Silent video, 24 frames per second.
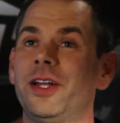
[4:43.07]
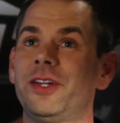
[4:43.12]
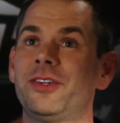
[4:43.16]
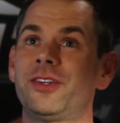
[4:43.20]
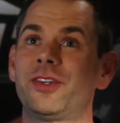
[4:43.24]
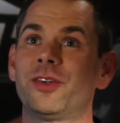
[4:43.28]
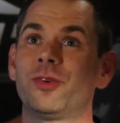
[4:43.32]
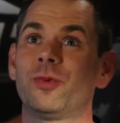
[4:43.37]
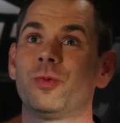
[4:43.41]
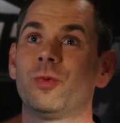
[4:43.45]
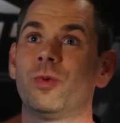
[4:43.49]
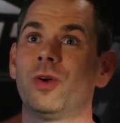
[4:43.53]
to
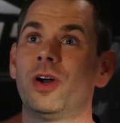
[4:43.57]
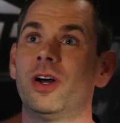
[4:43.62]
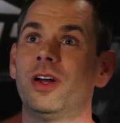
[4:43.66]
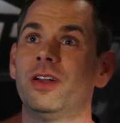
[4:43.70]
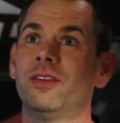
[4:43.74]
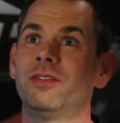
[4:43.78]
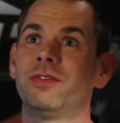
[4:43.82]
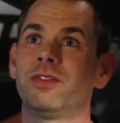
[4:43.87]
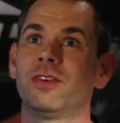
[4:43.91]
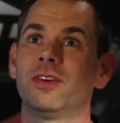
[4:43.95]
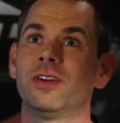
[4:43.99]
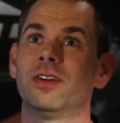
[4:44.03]
run
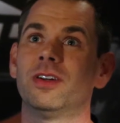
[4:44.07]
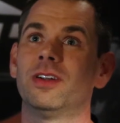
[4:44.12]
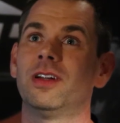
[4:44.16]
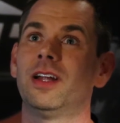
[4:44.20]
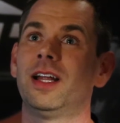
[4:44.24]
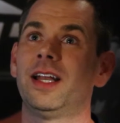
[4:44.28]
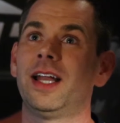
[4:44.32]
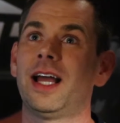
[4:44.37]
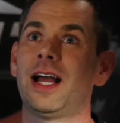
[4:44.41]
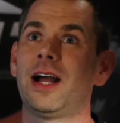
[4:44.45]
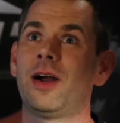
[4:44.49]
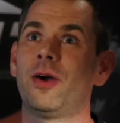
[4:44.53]
for an
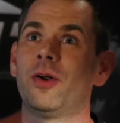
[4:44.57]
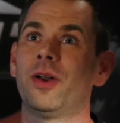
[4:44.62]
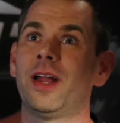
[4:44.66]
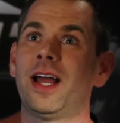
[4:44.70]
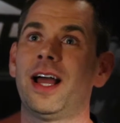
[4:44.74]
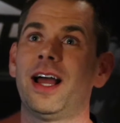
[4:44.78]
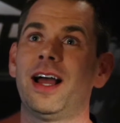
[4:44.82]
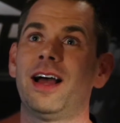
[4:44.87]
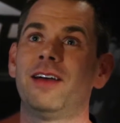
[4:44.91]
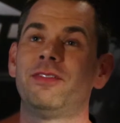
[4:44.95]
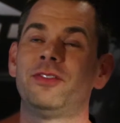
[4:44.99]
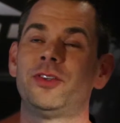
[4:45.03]
hour and a
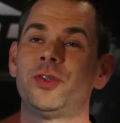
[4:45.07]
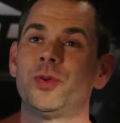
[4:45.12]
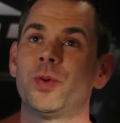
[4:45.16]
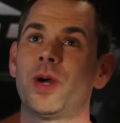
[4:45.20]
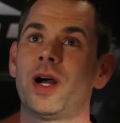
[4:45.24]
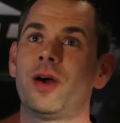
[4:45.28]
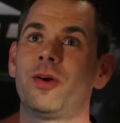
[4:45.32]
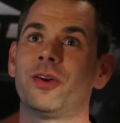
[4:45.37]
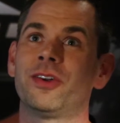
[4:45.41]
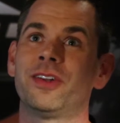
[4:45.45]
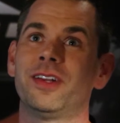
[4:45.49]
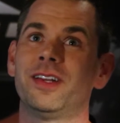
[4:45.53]
half, 2
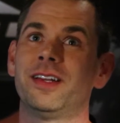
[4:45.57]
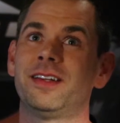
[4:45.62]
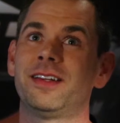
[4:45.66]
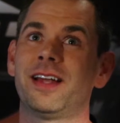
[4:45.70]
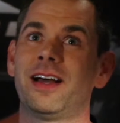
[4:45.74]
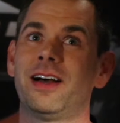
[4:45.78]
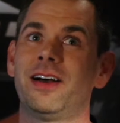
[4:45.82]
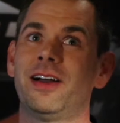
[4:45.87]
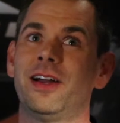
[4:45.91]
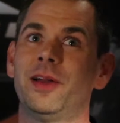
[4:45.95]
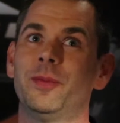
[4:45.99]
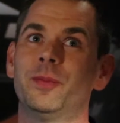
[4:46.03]
hours at a
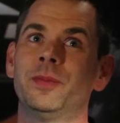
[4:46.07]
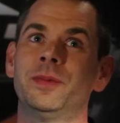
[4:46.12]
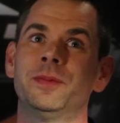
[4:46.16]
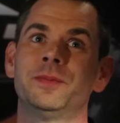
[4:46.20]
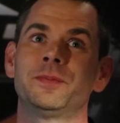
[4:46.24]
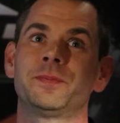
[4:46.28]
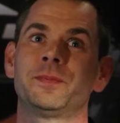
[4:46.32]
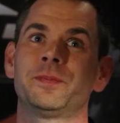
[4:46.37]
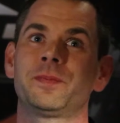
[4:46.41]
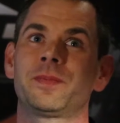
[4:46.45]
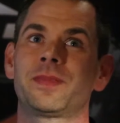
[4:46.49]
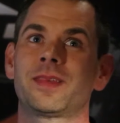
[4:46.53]
time,
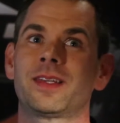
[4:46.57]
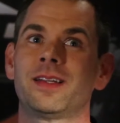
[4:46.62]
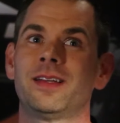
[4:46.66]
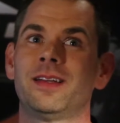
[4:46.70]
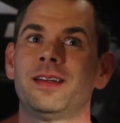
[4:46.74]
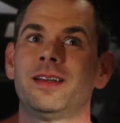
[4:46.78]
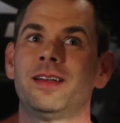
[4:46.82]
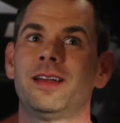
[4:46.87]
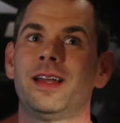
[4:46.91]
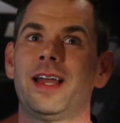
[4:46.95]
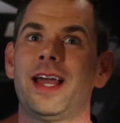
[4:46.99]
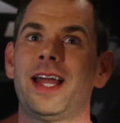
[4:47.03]

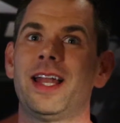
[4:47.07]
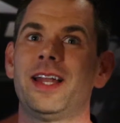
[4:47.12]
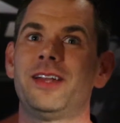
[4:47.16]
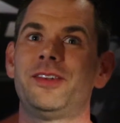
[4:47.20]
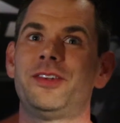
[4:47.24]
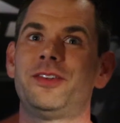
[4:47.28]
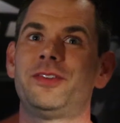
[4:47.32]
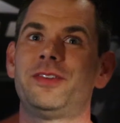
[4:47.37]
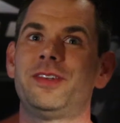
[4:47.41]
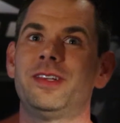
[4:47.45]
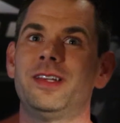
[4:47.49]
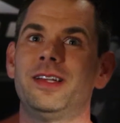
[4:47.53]
and
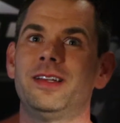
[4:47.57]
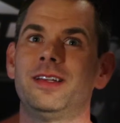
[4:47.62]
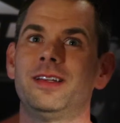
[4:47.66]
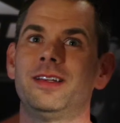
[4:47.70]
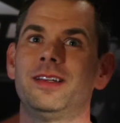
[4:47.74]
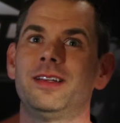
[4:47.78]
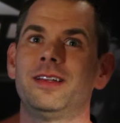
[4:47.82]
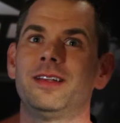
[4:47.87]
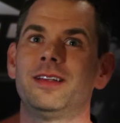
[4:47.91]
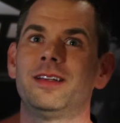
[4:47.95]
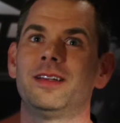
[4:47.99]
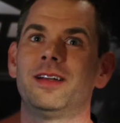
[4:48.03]

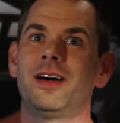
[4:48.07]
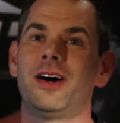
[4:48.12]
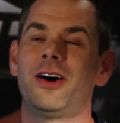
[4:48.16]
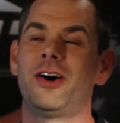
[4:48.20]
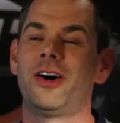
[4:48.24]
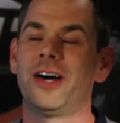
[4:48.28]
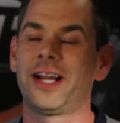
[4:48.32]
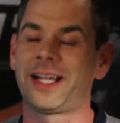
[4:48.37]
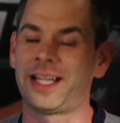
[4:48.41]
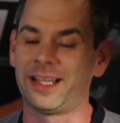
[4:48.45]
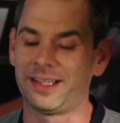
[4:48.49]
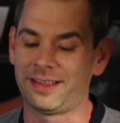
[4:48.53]
all
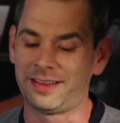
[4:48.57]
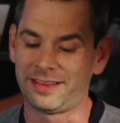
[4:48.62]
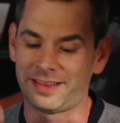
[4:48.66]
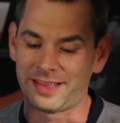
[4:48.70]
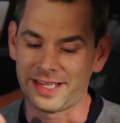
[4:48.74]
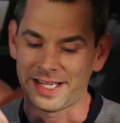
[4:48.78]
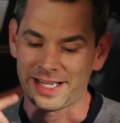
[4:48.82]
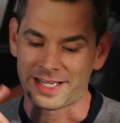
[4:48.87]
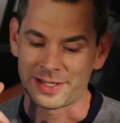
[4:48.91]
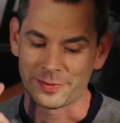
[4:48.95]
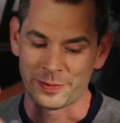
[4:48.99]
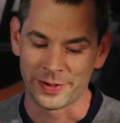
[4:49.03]
I could
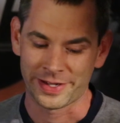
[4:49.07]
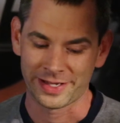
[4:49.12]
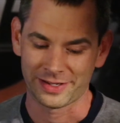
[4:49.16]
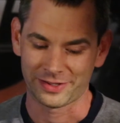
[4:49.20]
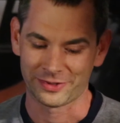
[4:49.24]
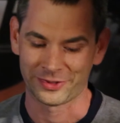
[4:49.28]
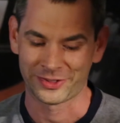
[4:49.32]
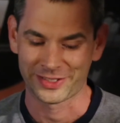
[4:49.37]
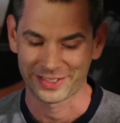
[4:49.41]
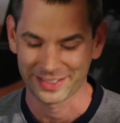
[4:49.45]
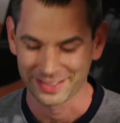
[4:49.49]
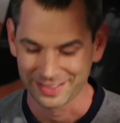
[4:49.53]
think
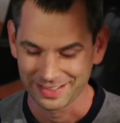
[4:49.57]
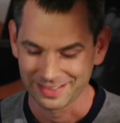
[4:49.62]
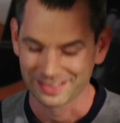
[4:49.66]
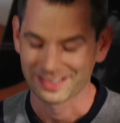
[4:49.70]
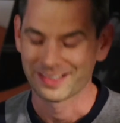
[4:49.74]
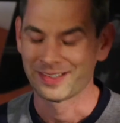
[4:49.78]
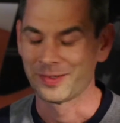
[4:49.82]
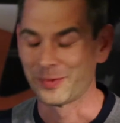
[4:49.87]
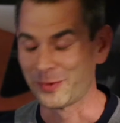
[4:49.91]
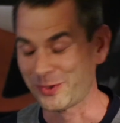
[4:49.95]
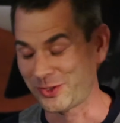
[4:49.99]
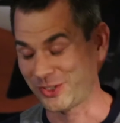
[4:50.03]
about
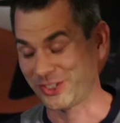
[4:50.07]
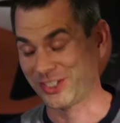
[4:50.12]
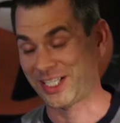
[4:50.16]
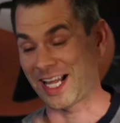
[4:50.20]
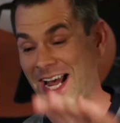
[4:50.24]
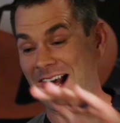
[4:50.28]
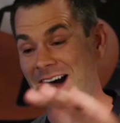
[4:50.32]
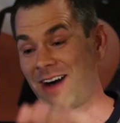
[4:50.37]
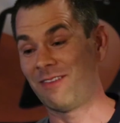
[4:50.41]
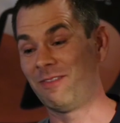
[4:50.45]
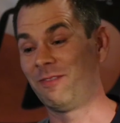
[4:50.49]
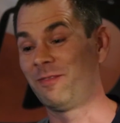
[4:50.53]
was just
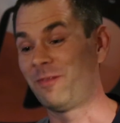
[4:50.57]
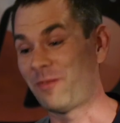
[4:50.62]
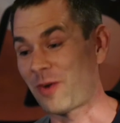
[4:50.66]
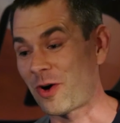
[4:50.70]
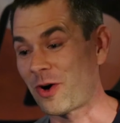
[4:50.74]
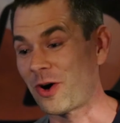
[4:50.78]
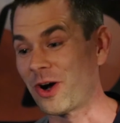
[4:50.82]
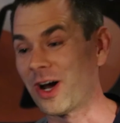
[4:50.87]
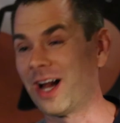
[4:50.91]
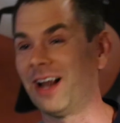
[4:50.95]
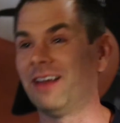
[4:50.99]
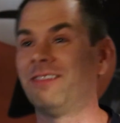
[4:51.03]
how
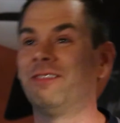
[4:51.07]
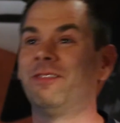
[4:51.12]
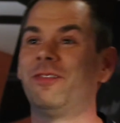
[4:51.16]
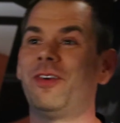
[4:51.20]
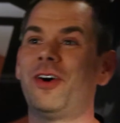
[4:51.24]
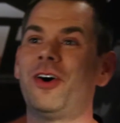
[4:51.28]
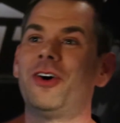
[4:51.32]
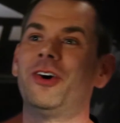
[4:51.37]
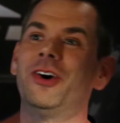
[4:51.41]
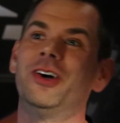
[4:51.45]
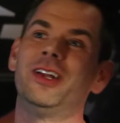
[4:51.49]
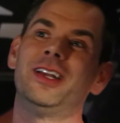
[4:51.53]
far I'd
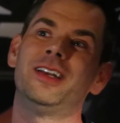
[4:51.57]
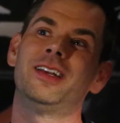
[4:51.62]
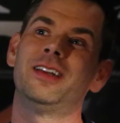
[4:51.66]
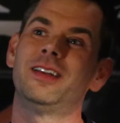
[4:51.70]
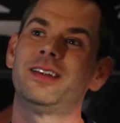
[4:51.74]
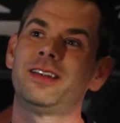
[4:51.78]
fallen.